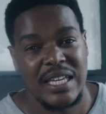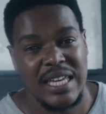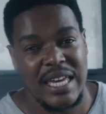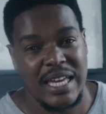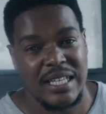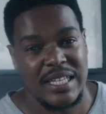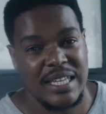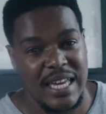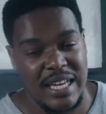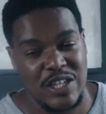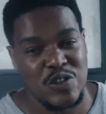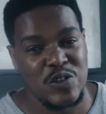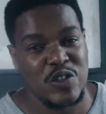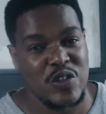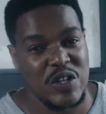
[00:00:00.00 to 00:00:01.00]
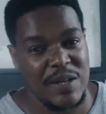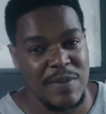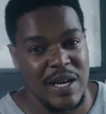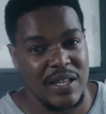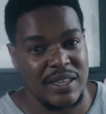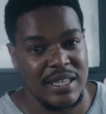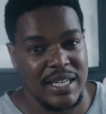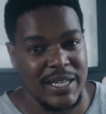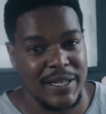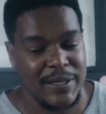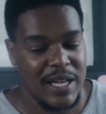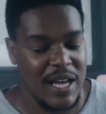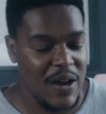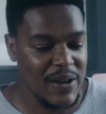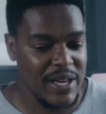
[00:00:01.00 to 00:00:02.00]
get your dream out there.
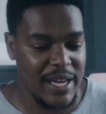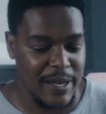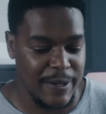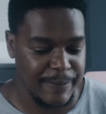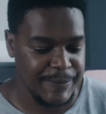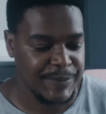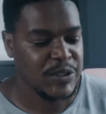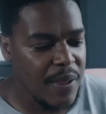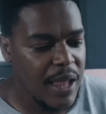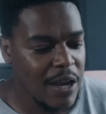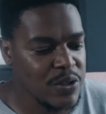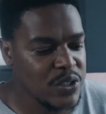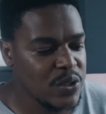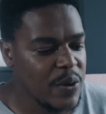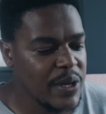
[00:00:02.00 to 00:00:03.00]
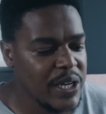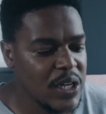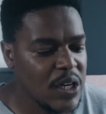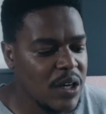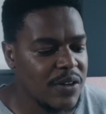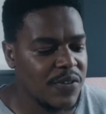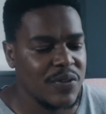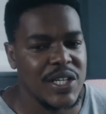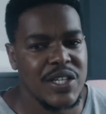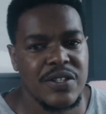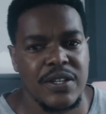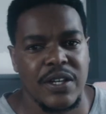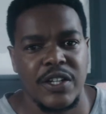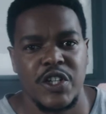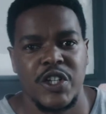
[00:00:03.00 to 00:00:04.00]
Okay. I was doing a lot of
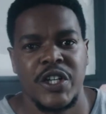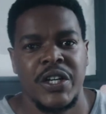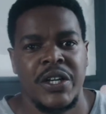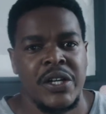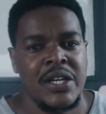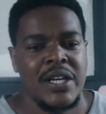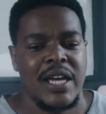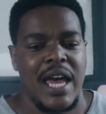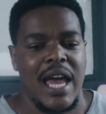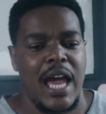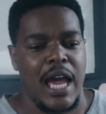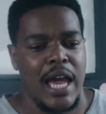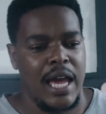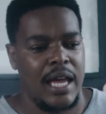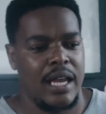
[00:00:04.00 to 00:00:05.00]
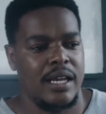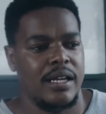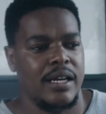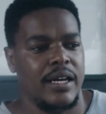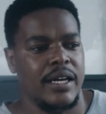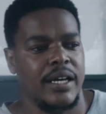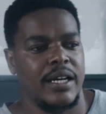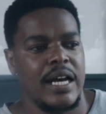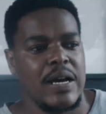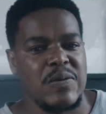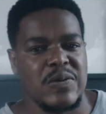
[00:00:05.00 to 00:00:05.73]
research, and I